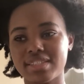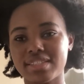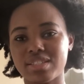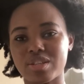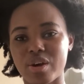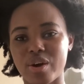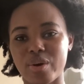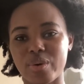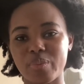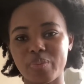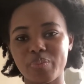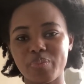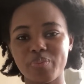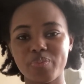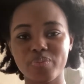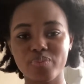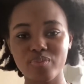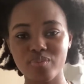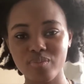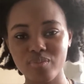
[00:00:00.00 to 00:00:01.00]

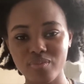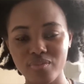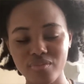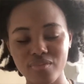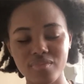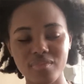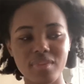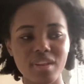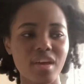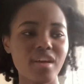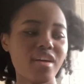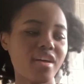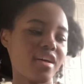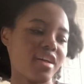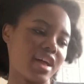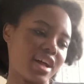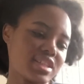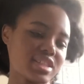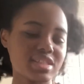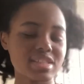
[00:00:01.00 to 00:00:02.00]
So
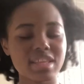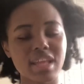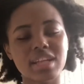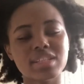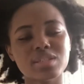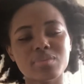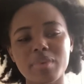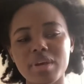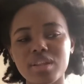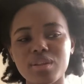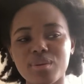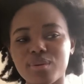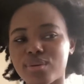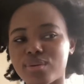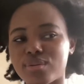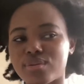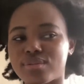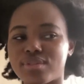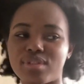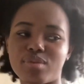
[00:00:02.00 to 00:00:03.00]
that's my
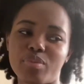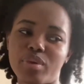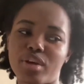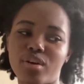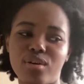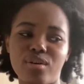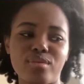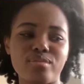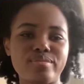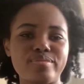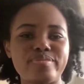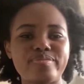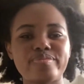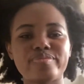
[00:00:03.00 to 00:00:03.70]
little spiel.